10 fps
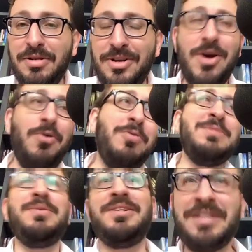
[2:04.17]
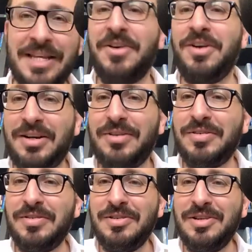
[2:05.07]
Noah was building the ark,
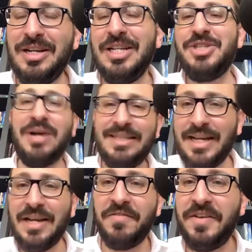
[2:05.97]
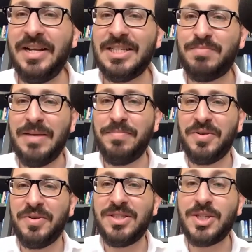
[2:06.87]
trying to convince
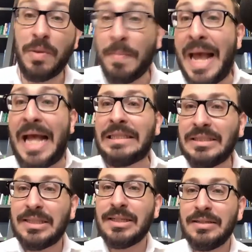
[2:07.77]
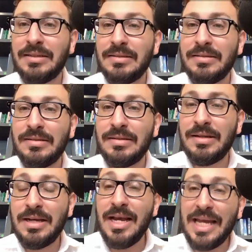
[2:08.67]
people to repent.
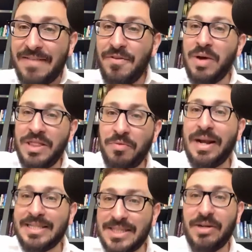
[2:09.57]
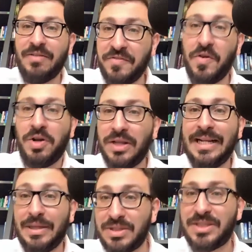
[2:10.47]
Even when the rain started falling,
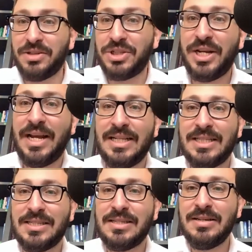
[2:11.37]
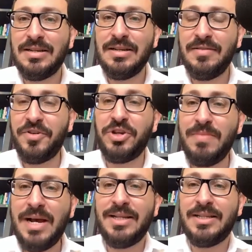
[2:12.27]
there was still a chance for
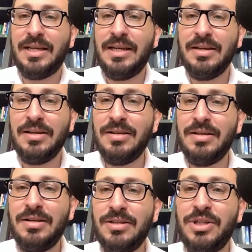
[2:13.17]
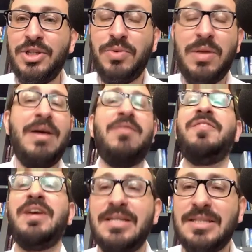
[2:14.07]
humanity to do an
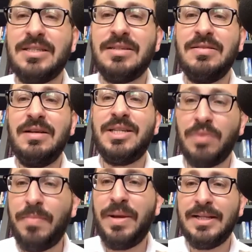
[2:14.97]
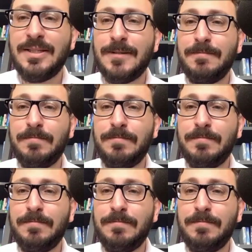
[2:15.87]
about-face and to repent.